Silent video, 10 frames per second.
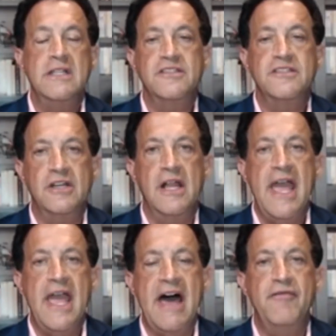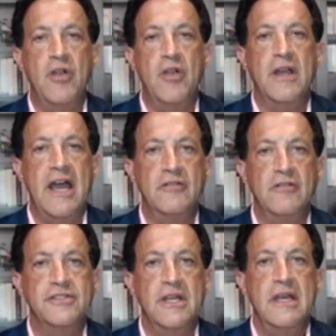still have their
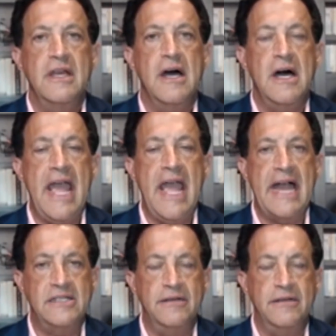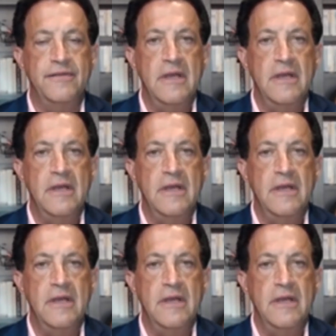accounts active.